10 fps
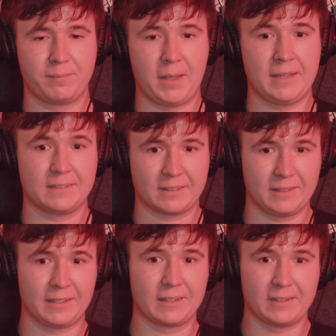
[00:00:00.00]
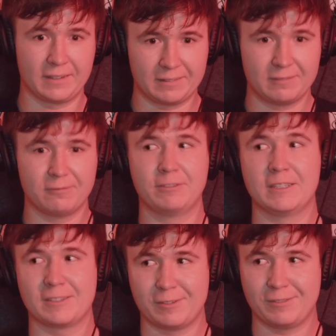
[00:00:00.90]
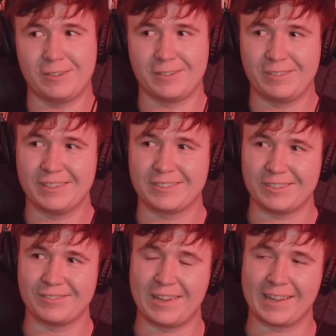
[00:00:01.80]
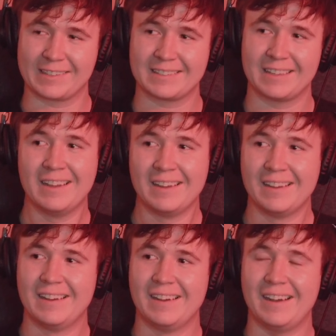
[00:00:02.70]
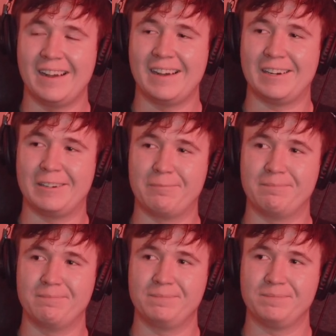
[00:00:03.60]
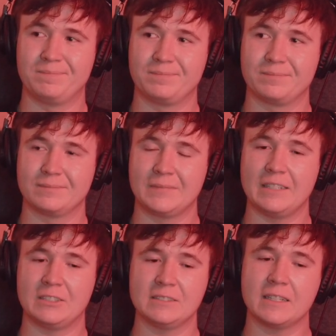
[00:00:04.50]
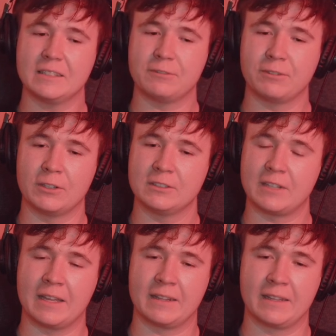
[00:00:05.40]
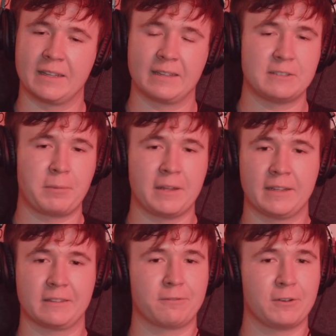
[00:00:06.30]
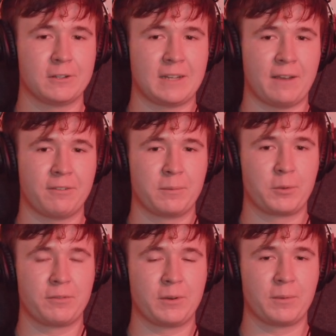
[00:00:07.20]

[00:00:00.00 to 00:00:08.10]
basically good visual visual effects. Um yeah, just like the first Alien, they spent like the first half of the movie